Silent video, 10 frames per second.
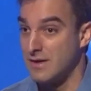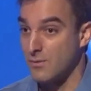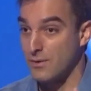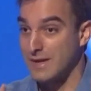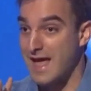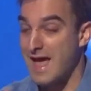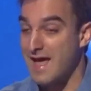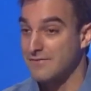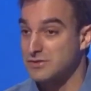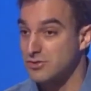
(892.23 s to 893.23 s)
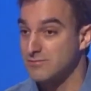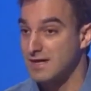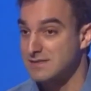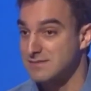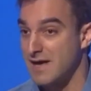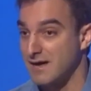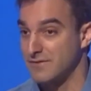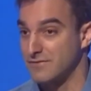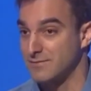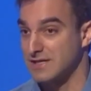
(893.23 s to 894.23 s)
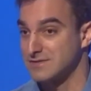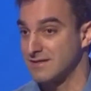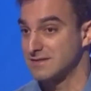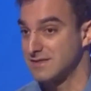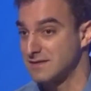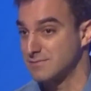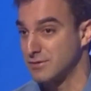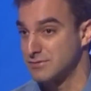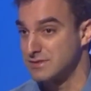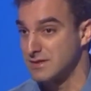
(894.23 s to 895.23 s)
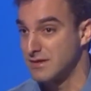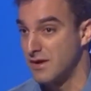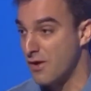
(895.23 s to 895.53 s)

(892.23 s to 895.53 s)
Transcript: where we have a tremendous amount of information that the city's producing,